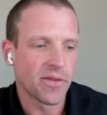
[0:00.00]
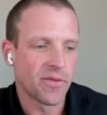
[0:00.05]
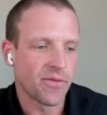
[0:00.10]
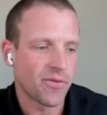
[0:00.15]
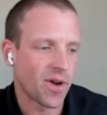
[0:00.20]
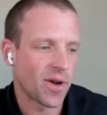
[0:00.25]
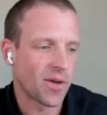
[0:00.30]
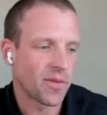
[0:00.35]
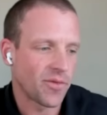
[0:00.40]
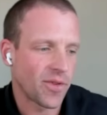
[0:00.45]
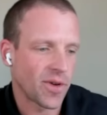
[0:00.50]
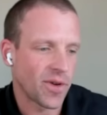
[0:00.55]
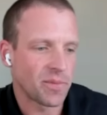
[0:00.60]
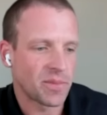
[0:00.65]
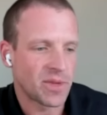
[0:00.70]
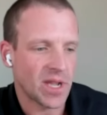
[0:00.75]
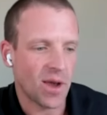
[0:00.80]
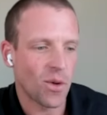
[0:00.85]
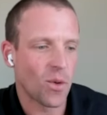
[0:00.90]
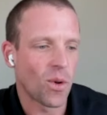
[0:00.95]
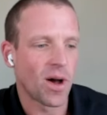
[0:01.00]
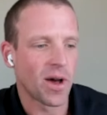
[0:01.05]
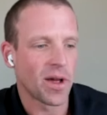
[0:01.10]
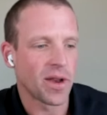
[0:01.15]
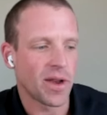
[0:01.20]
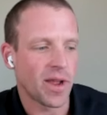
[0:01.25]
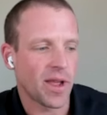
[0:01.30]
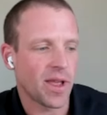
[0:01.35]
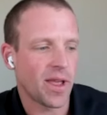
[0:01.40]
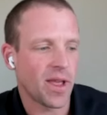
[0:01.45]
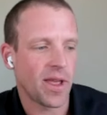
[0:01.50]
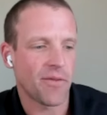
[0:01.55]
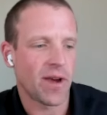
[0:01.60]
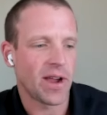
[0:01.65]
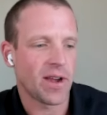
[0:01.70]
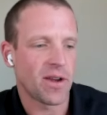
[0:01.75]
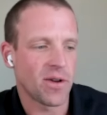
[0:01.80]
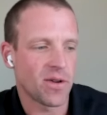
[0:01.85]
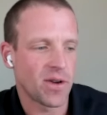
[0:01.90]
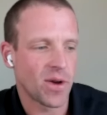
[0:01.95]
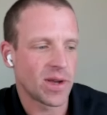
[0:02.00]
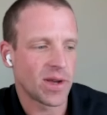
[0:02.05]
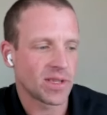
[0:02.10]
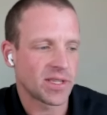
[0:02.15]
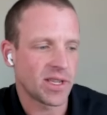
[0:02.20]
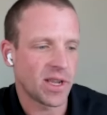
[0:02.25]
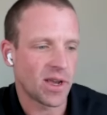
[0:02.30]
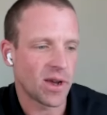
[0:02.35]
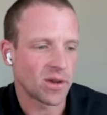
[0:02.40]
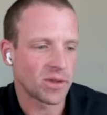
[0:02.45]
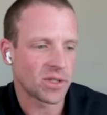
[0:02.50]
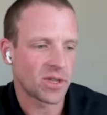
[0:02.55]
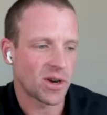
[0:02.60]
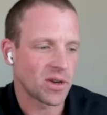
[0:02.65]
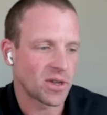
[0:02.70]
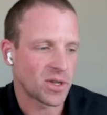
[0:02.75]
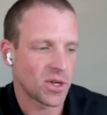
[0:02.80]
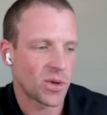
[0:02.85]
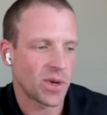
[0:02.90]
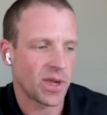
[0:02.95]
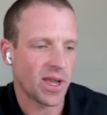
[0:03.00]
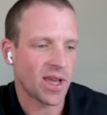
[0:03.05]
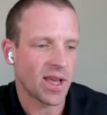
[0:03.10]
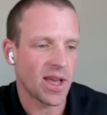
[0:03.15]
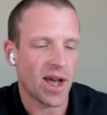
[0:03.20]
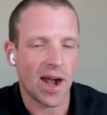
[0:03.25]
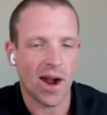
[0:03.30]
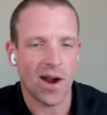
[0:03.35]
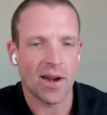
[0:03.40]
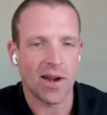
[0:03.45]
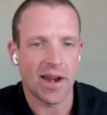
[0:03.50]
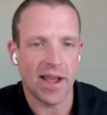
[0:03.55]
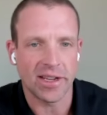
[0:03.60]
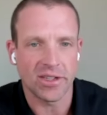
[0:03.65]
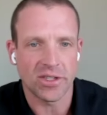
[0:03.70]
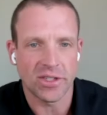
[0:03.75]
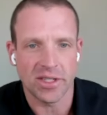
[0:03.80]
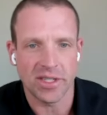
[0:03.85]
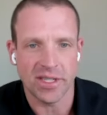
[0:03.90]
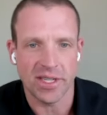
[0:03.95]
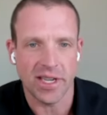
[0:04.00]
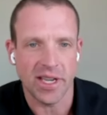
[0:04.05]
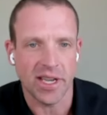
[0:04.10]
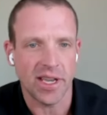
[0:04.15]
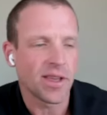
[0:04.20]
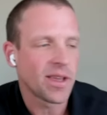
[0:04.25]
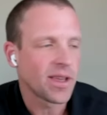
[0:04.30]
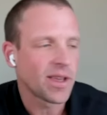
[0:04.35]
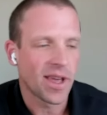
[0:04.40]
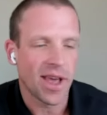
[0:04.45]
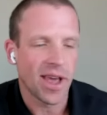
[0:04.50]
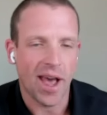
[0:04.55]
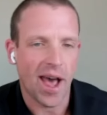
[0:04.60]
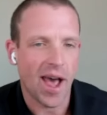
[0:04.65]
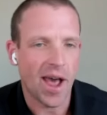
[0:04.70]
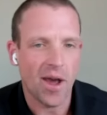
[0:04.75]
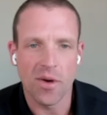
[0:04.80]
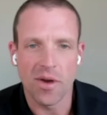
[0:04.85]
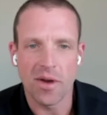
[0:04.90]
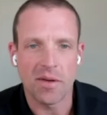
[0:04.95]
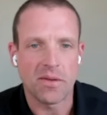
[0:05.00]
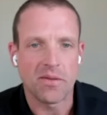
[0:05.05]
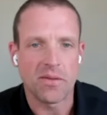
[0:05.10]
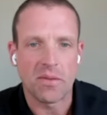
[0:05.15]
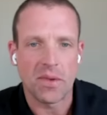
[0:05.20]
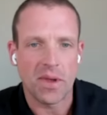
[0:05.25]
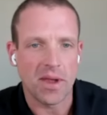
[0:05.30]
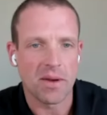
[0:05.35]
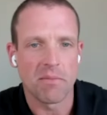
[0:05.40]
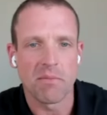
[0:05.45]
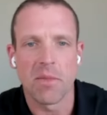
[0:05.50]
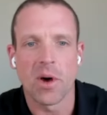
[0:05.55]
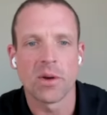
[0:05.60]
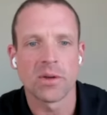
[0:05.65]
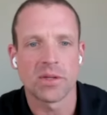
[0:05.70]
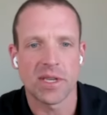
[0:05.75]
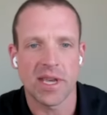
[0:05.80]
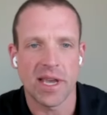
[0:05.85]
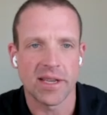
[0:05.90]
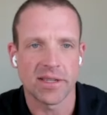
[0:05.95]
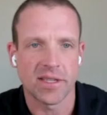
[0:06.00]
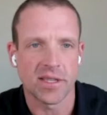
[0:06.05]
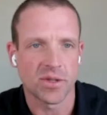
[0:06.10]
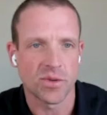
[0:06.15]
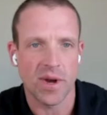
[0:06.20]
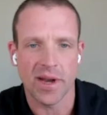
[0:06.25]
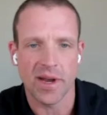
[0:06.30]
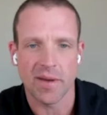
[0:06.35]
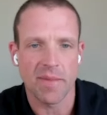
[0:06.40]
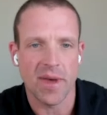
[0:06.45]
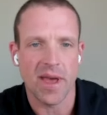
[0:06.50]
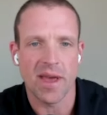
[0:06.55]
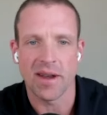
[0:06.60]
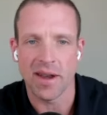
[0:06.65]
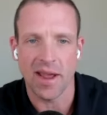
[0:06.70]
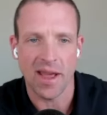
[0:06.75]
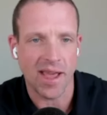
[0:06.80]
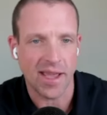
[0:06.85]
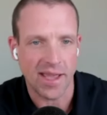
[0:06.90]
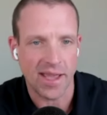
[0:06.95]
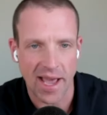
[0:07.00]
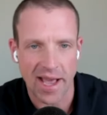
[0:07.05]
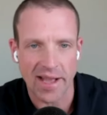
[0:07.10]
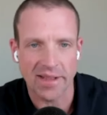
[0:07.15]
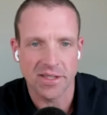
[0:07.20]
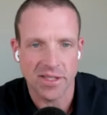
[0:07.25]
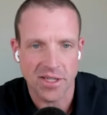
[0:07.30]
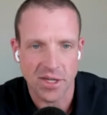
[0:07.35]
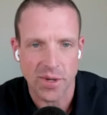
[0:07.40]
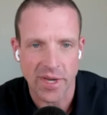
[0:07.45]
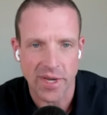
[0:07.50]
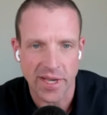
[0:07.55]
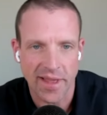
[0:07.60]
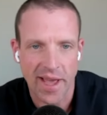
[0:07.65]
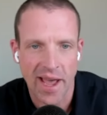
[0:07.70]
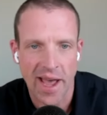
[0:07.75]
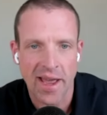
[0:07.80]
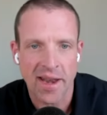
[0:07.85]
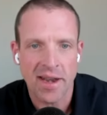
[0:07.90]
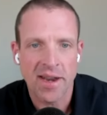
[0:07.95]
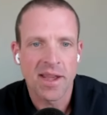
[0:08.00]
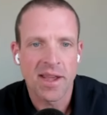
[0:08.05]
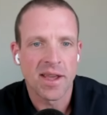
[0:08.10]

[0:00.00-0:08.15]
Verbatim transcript: from day one, if I don't know SEO, start doing it, hire an agency, I would in most cases recommend against doing that.